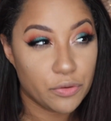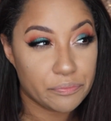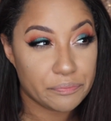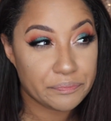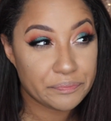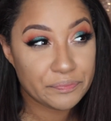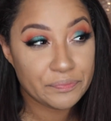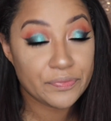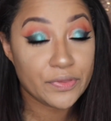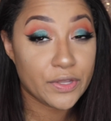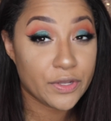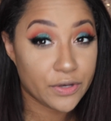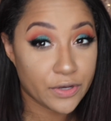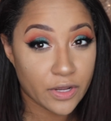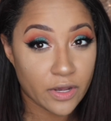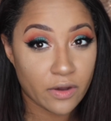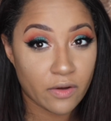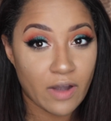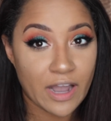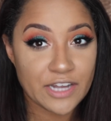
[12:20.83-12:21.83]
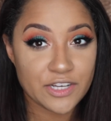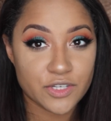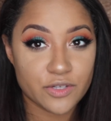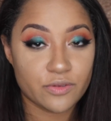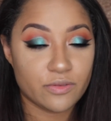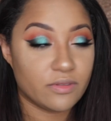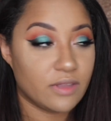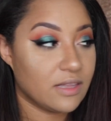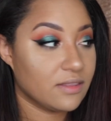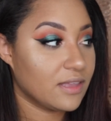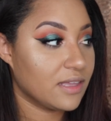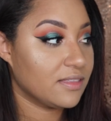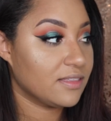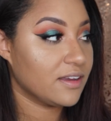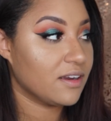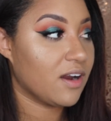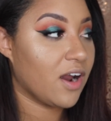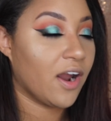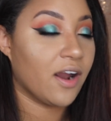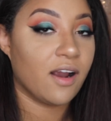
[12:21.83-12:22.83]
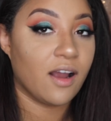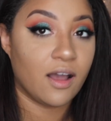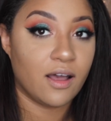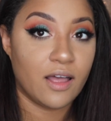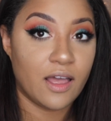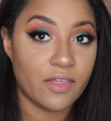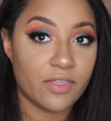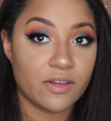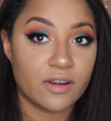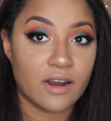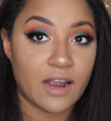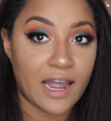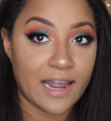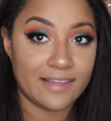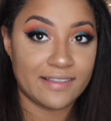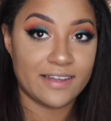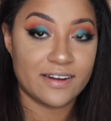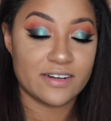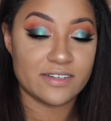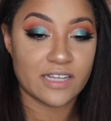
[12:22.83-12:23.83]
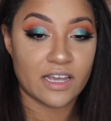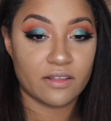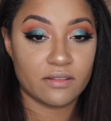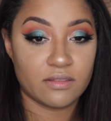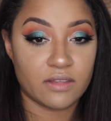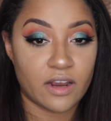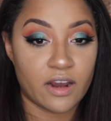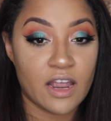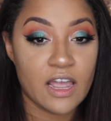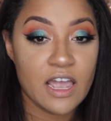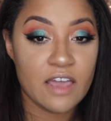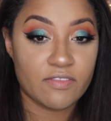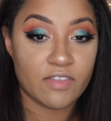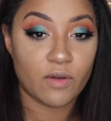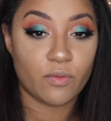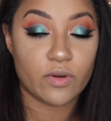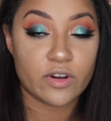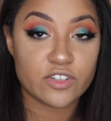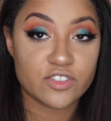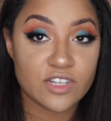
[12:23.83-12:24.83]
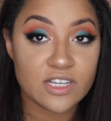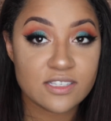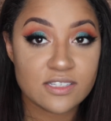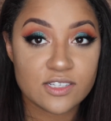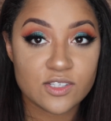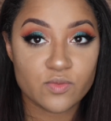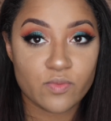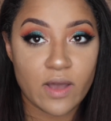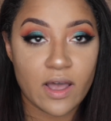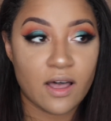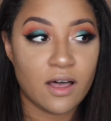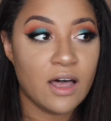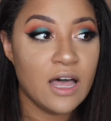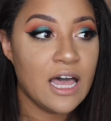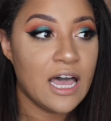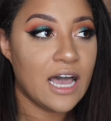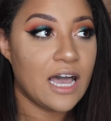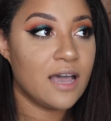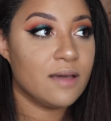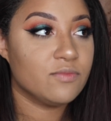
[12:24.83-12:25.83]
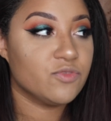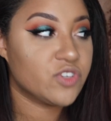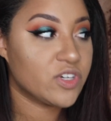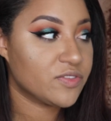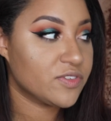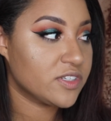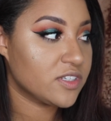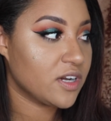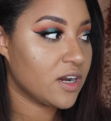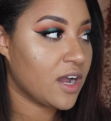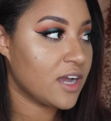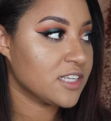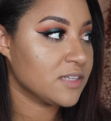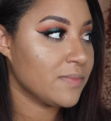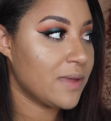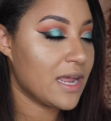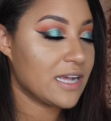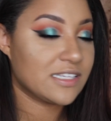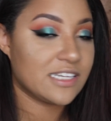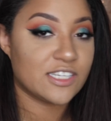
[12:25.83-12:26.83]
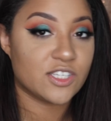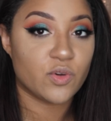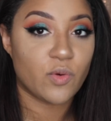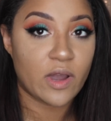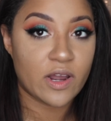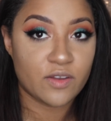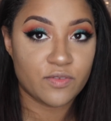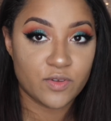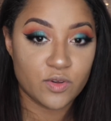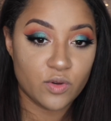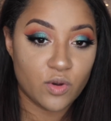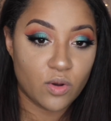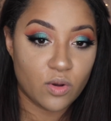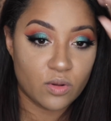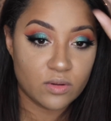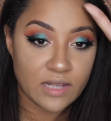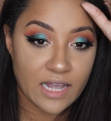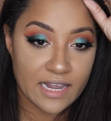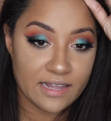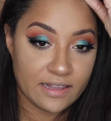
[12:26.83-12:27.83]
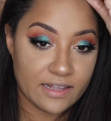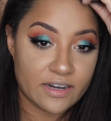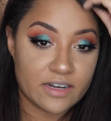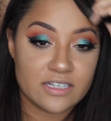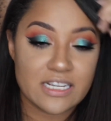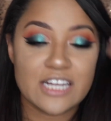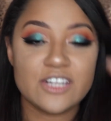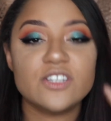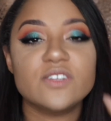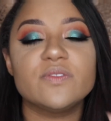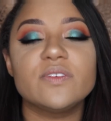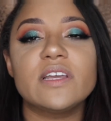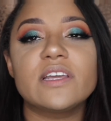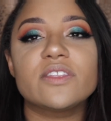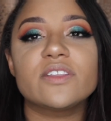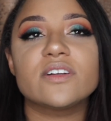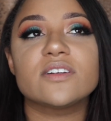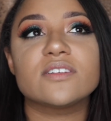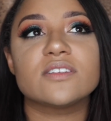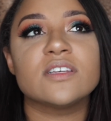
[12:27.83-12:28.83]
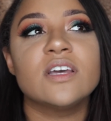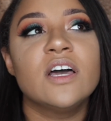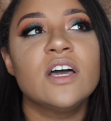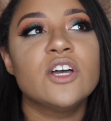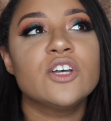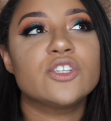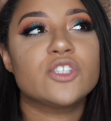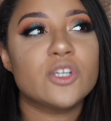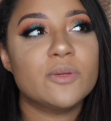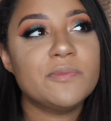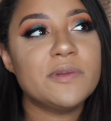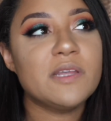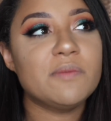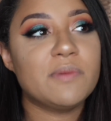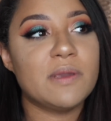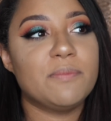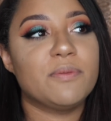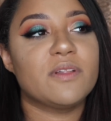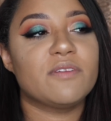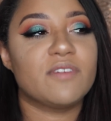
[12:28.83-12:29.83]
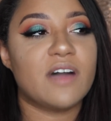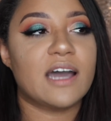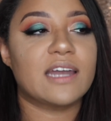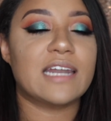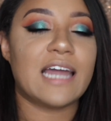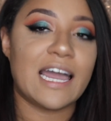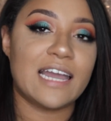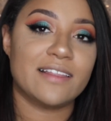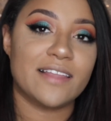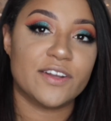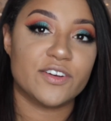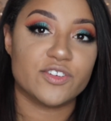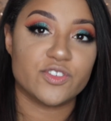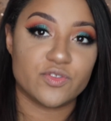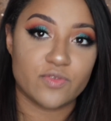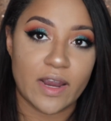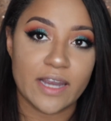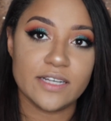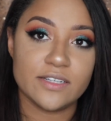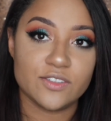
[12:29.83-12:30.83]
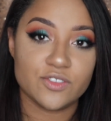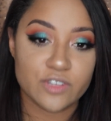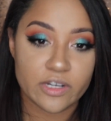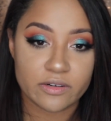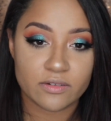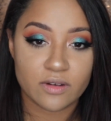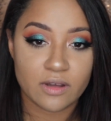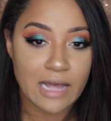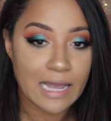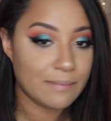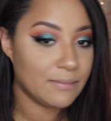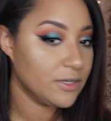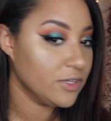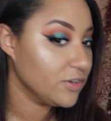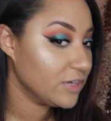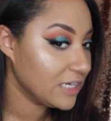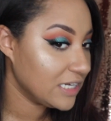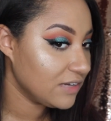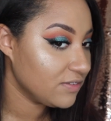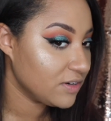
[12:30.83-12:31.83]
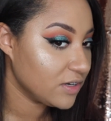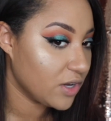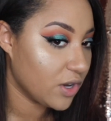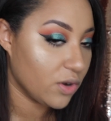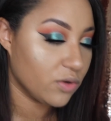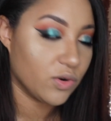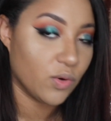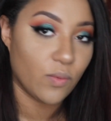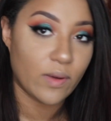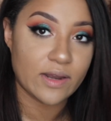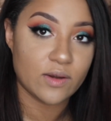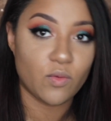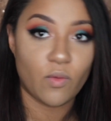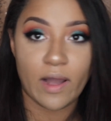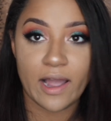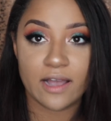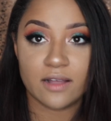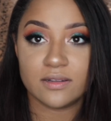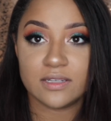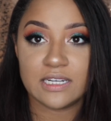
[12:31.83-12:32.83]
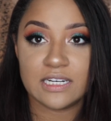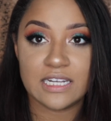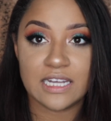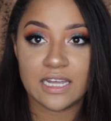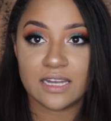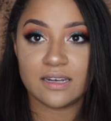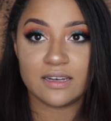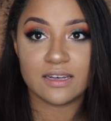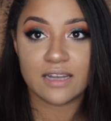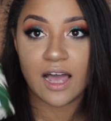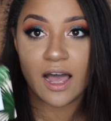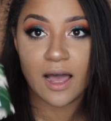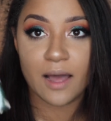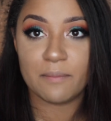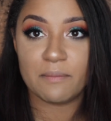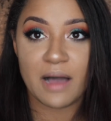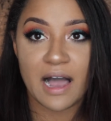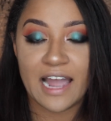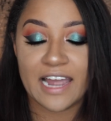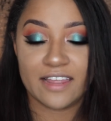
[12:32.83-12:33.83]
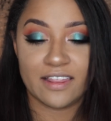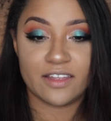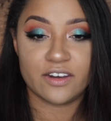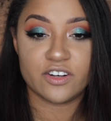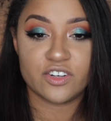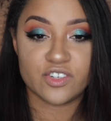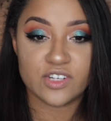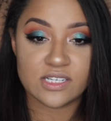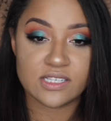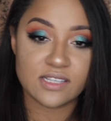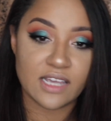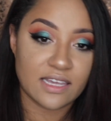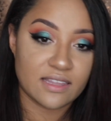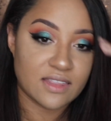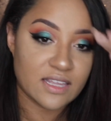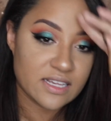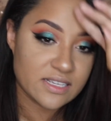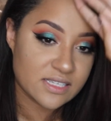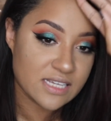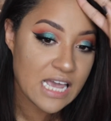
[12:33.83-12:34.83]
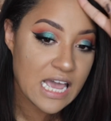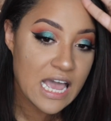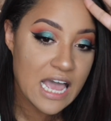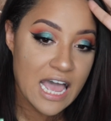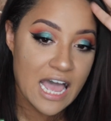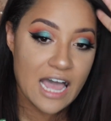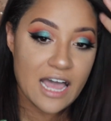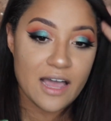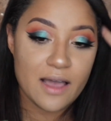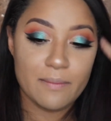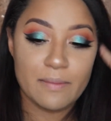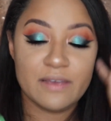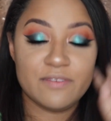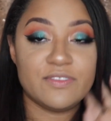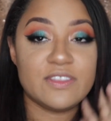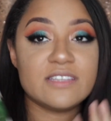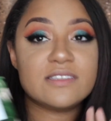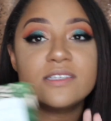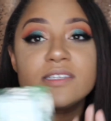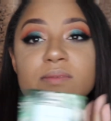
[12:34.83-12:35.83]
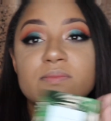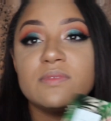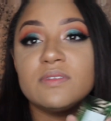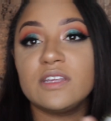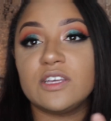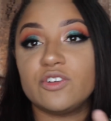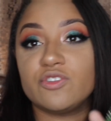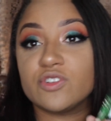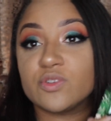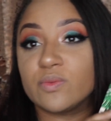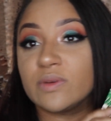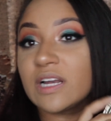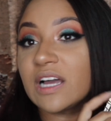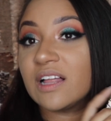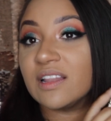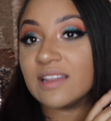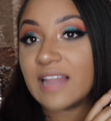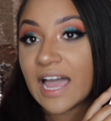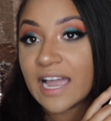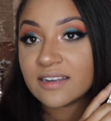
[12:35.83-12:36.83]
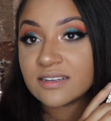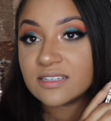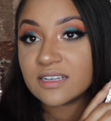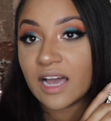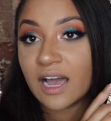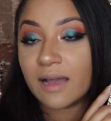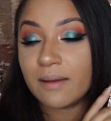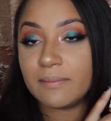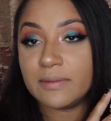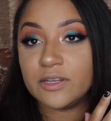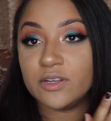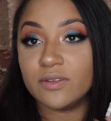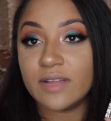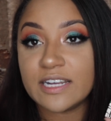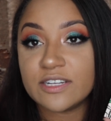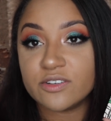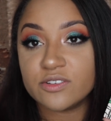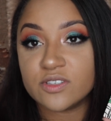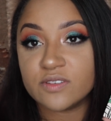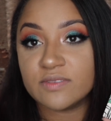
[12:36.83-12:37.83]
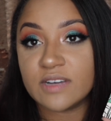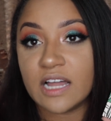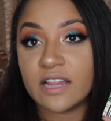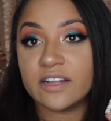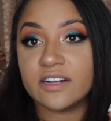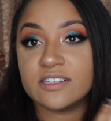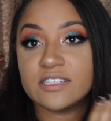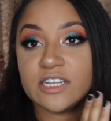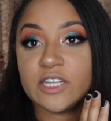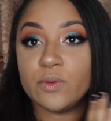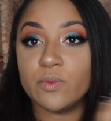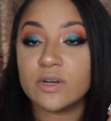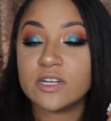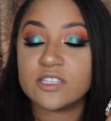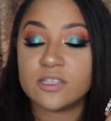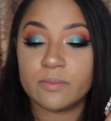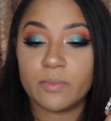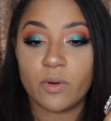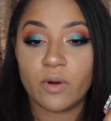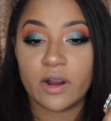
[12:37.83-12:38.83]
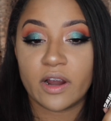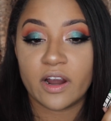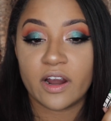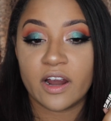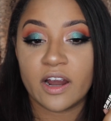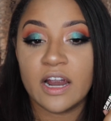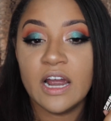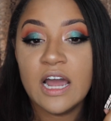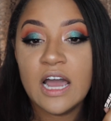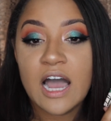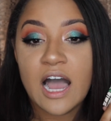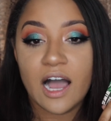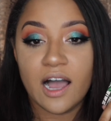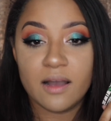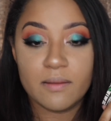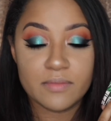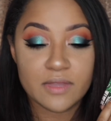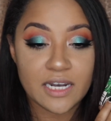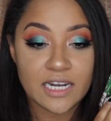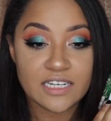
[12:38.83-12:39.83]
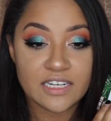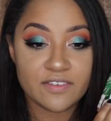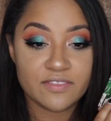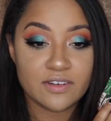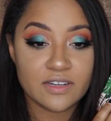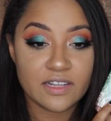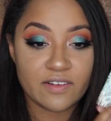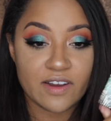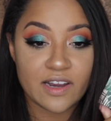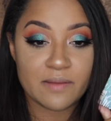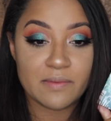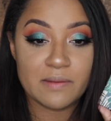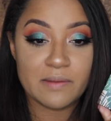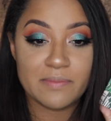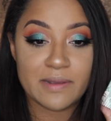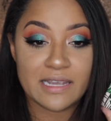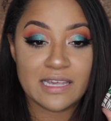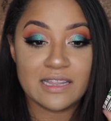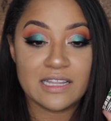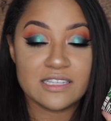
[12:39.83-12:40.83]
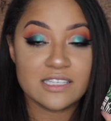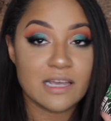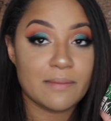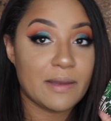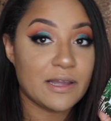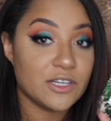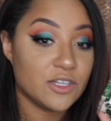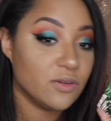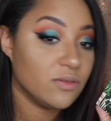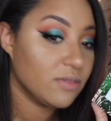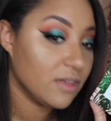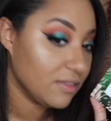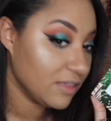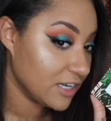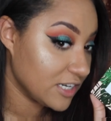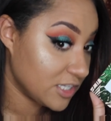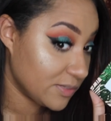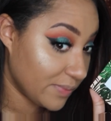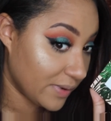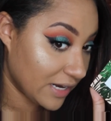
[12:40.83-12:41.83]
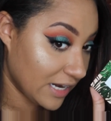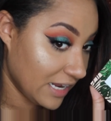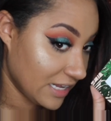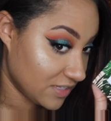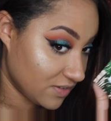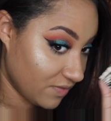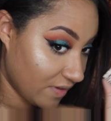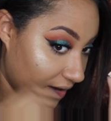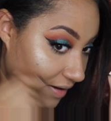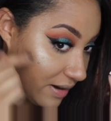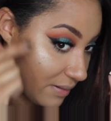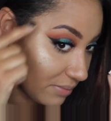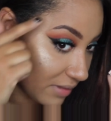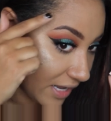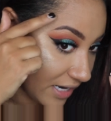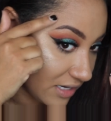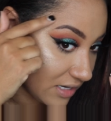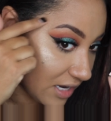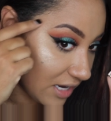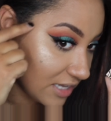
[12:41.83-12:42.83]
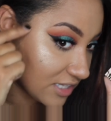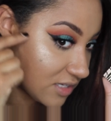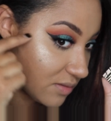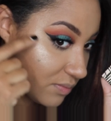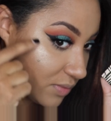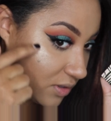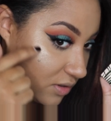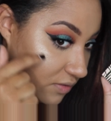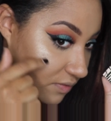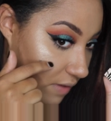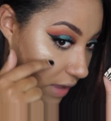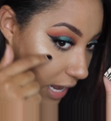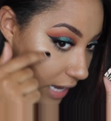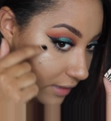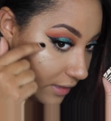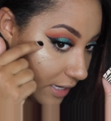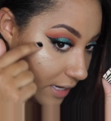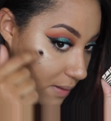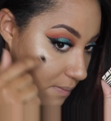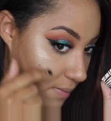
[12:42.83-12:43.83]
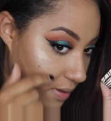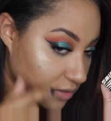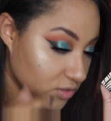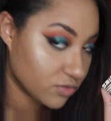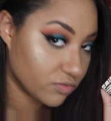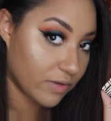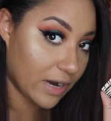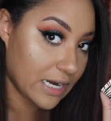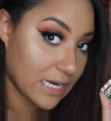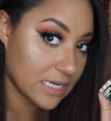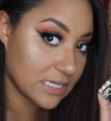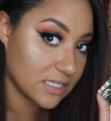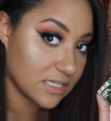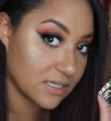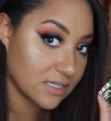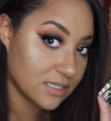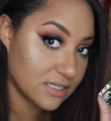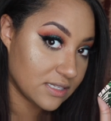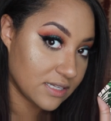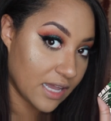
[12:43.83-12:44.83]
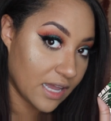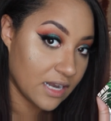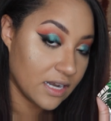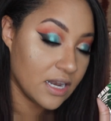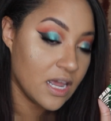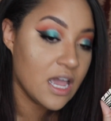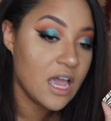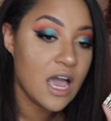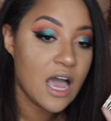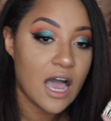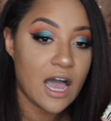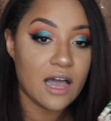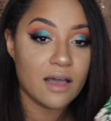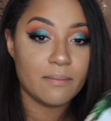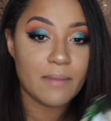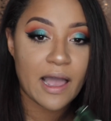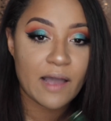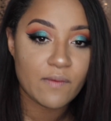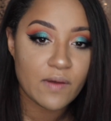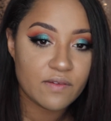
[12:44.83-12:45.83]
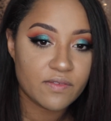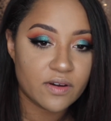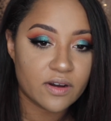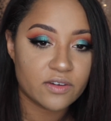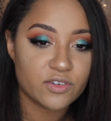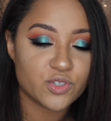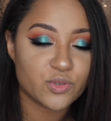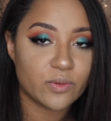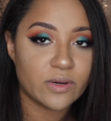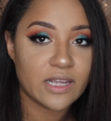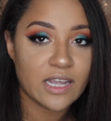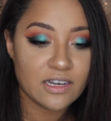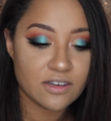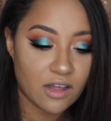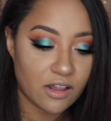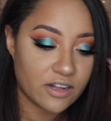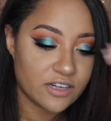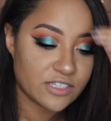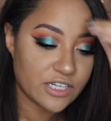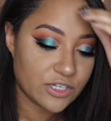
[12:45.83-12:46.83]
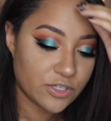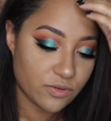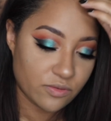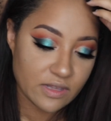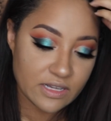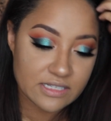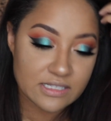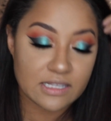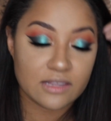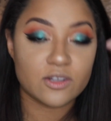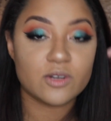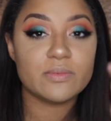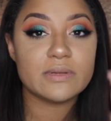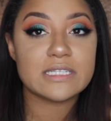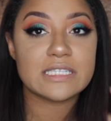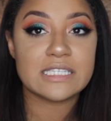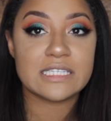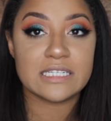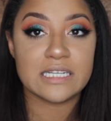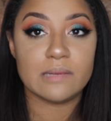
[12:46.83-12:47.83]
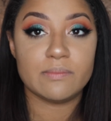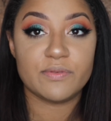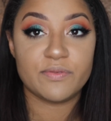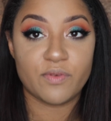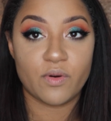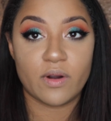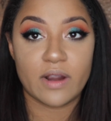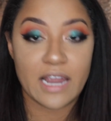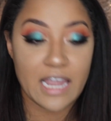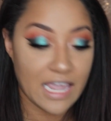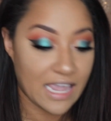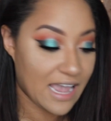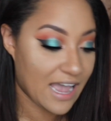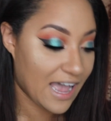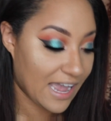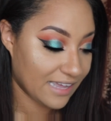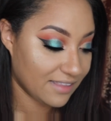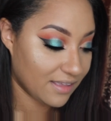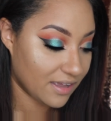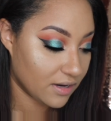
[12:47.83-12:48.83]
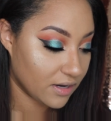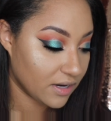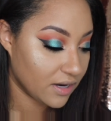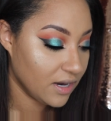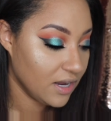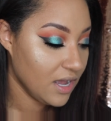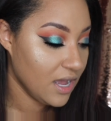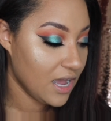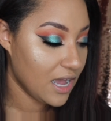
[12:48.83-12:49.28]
No, I do think that there are other highlighters out there that work just as well. Jeffree Star Cosmetics has quite a few gold highlighters. I just feel like there's so many people have gotten highlighters right in general. I mean, you could even go to Wet n Wild and get a highlighter just like this. If this is something that you just want to collect and you like Dose of Colors and you want to support her, then I definitely recommend picking this up. I do think that it's pretty. It's very blinding. It's a beautiful highlight. It melts right into the skin. However, $28 I do think is a little bit steep for a highlighter.